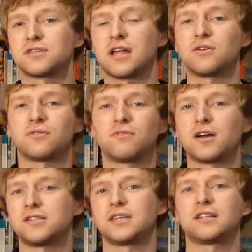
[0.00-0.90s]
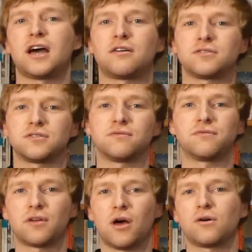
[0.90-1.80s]
They're not writing down sort
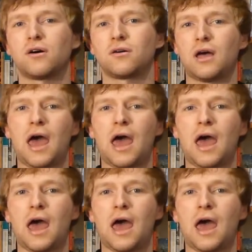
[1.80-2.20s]
of